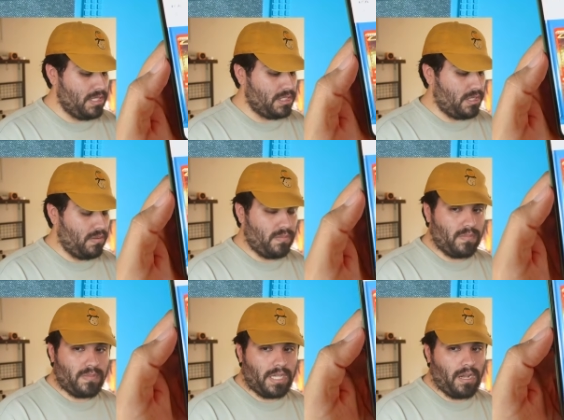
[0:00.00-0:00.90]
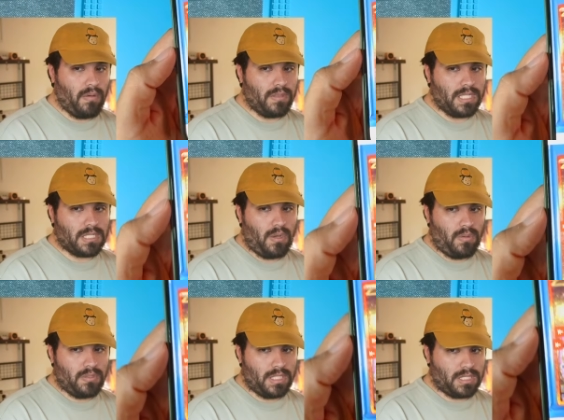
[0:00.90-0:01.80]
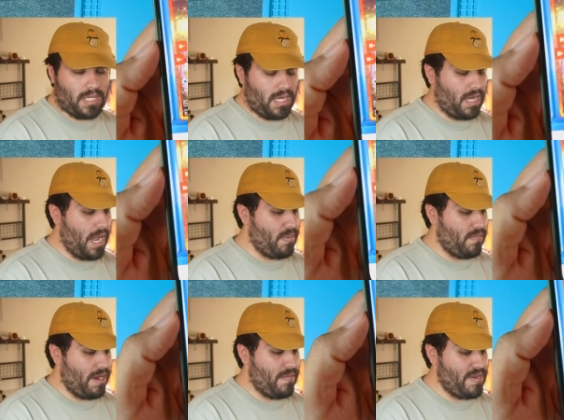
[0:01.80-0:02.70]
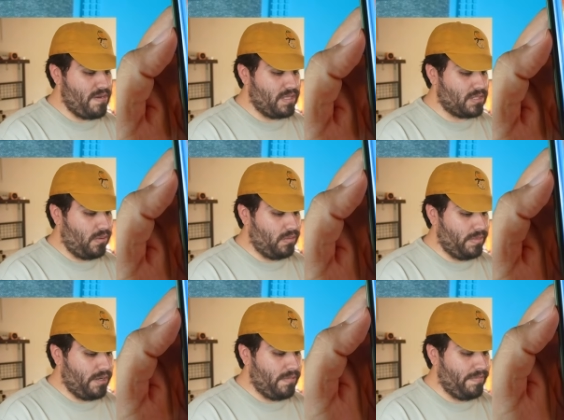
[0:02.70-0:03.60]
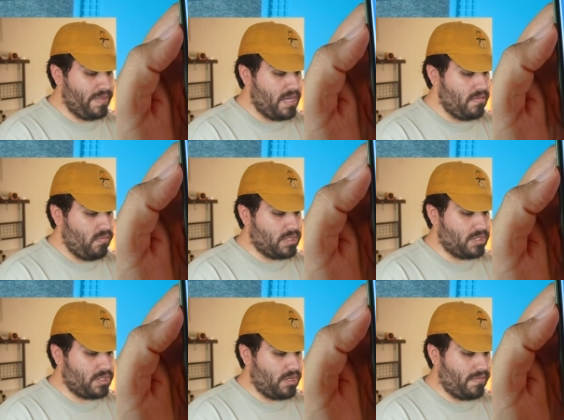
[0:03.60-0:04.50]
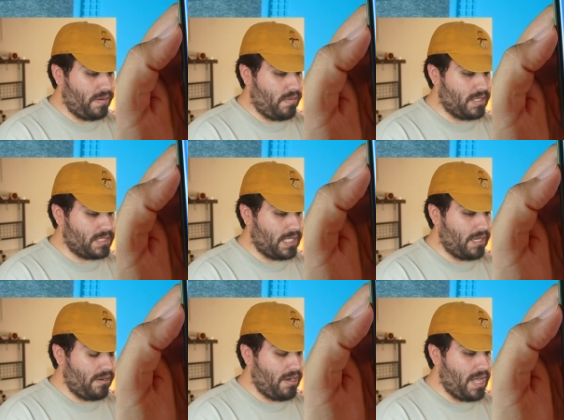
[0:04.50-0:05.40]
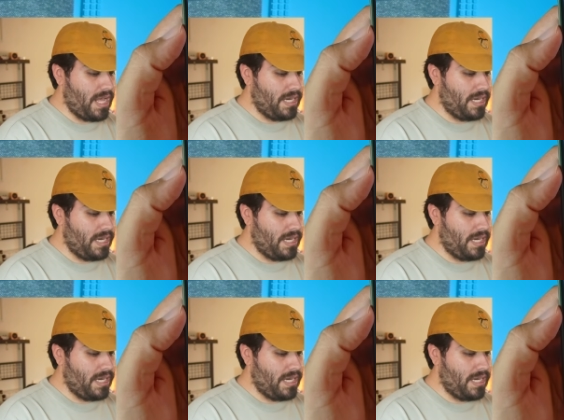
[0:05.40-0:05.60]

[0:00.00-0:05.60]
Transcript: So, you know, this hyper rare Mew, this gold Mew, wasn't sure if I wanted to send it or not.